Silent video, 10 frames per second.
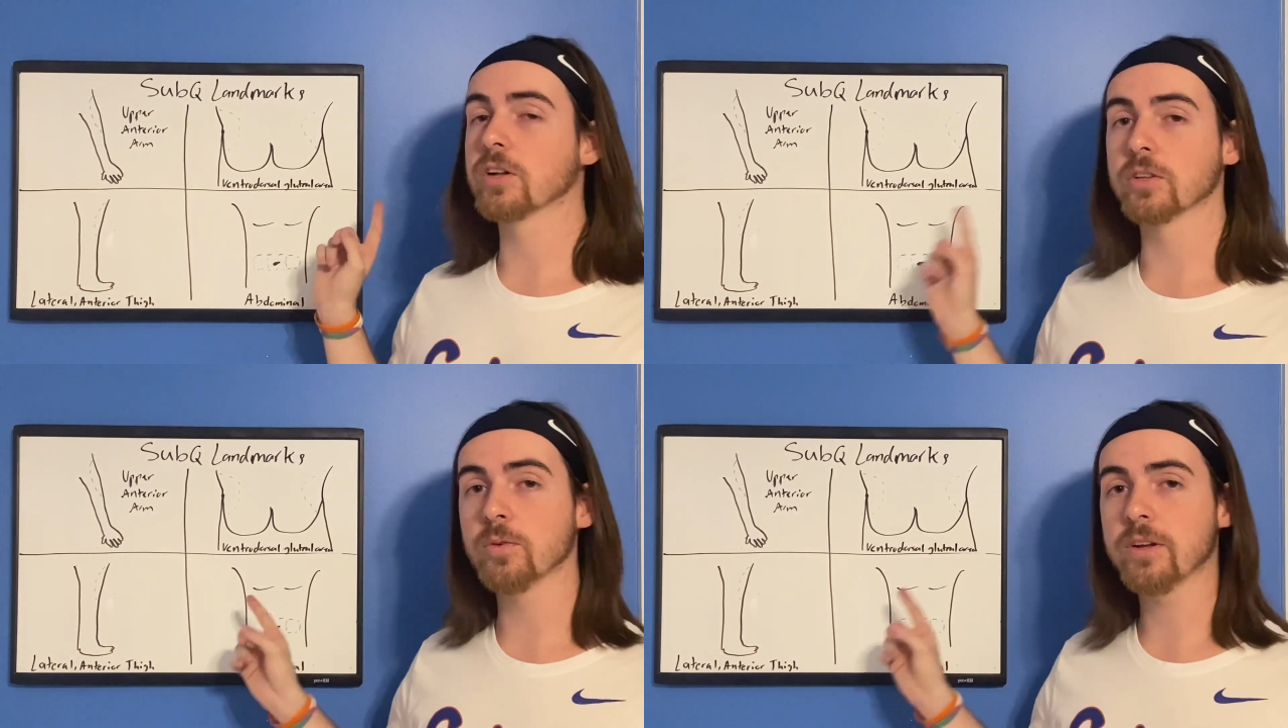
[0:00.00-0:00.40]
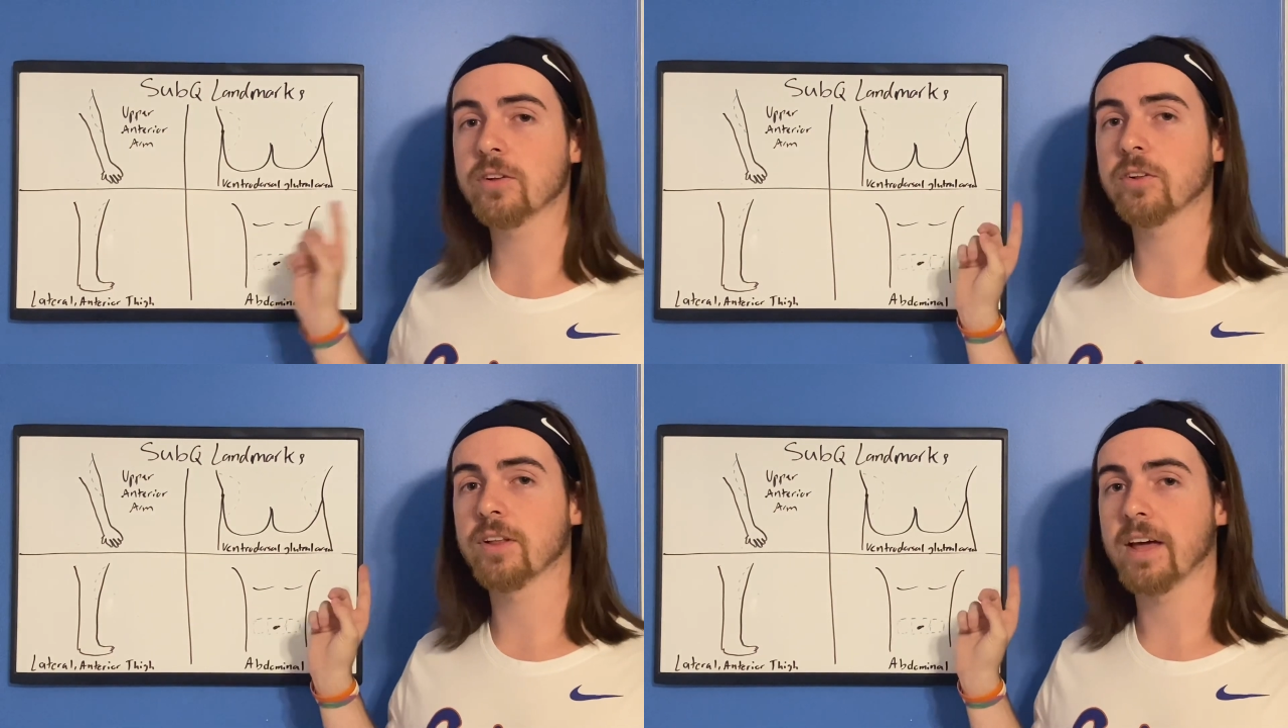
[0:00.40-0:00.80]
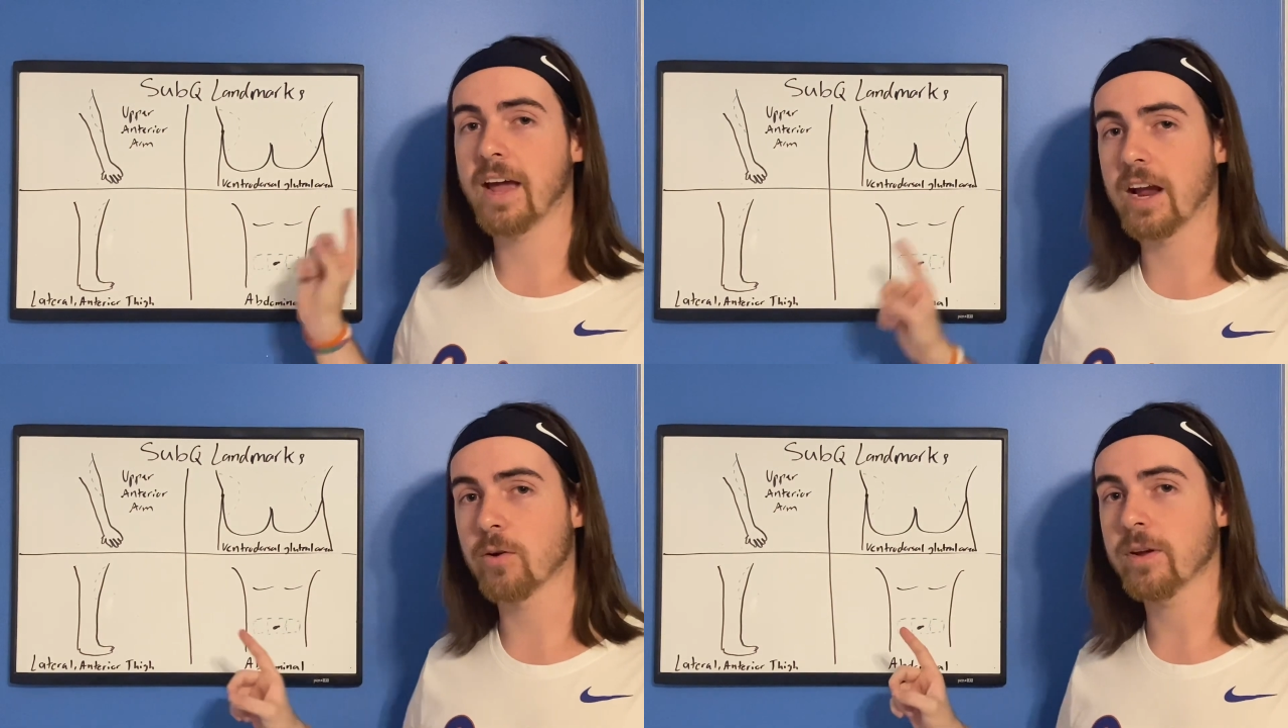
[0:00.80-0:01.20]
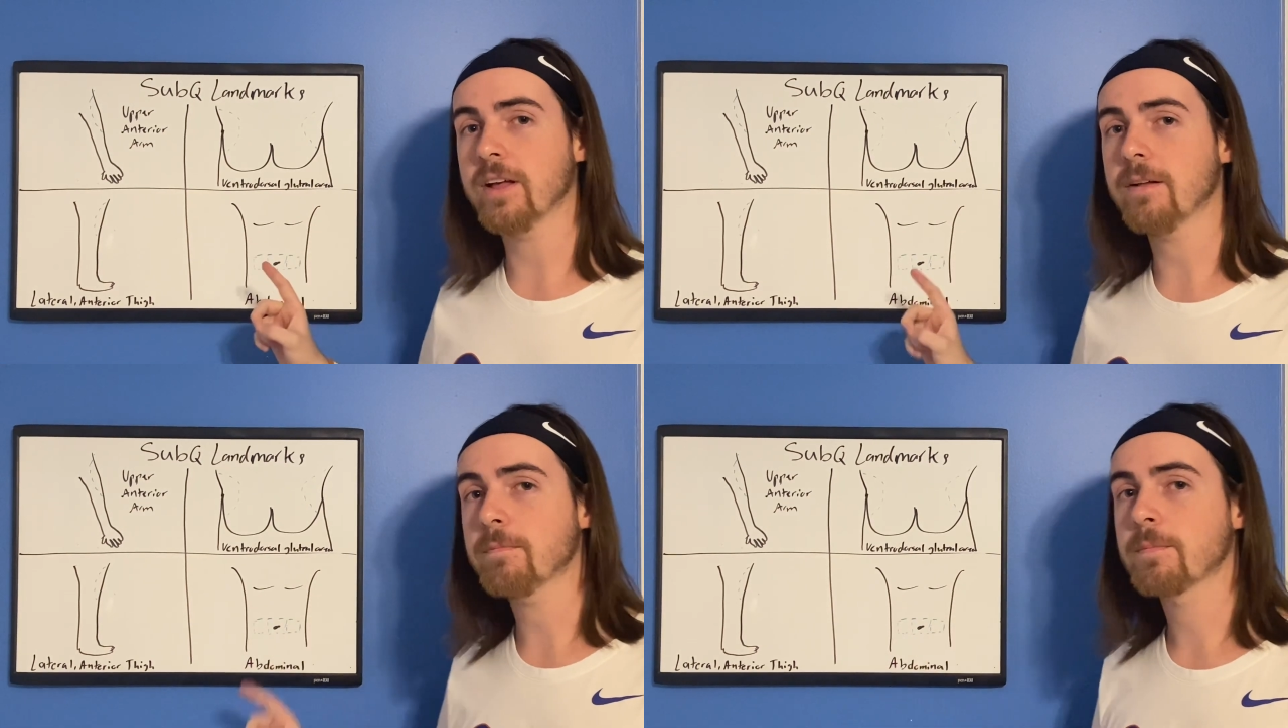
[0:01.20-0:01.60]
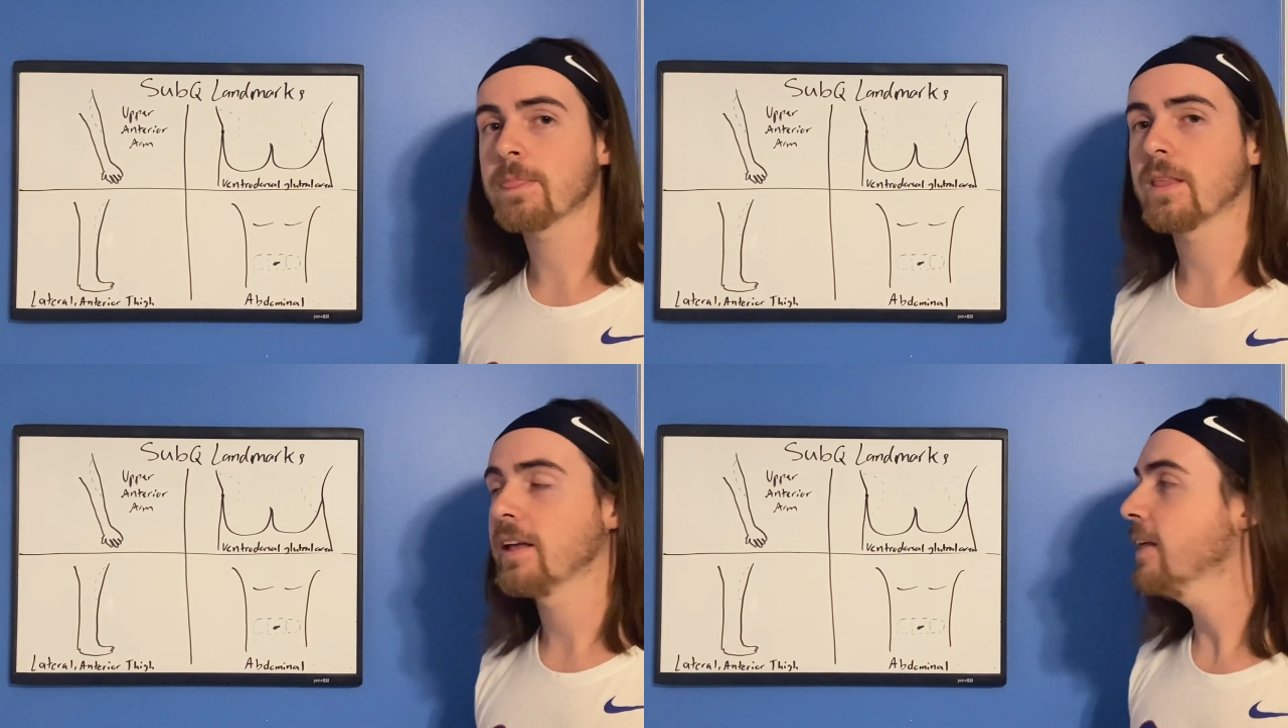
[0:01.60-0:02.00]
gluteal area.
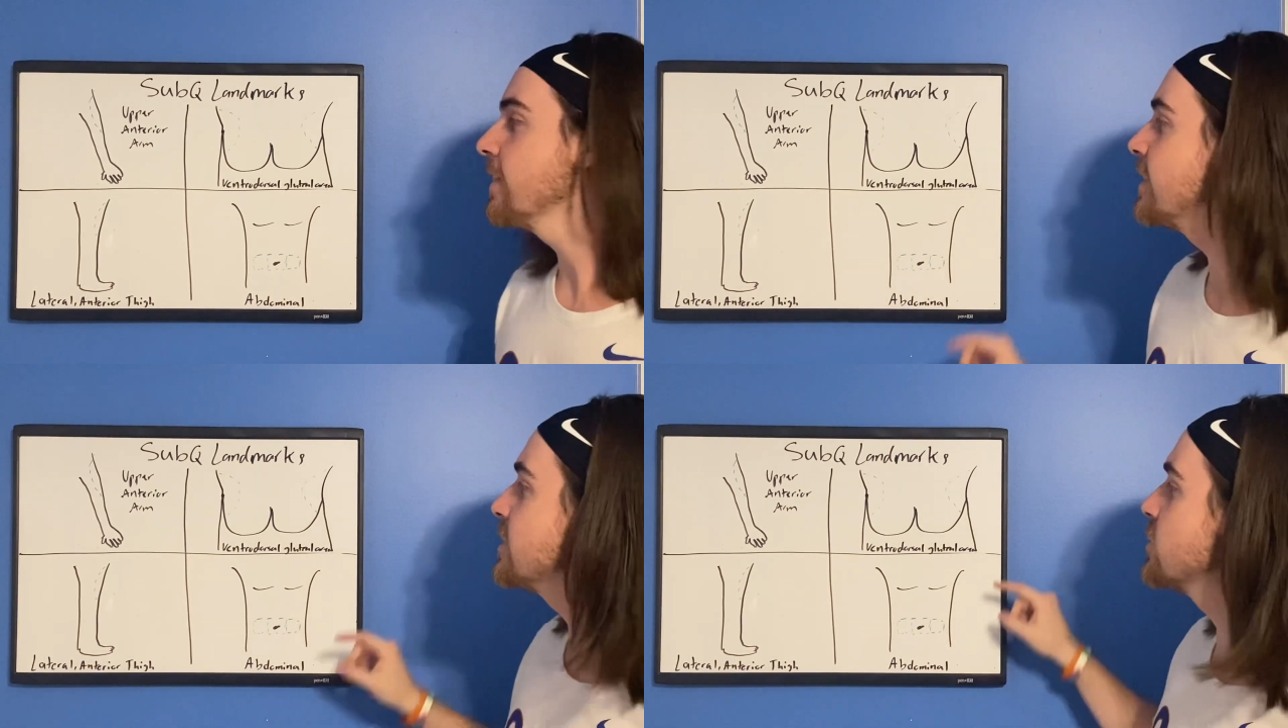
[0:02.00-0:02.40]
This is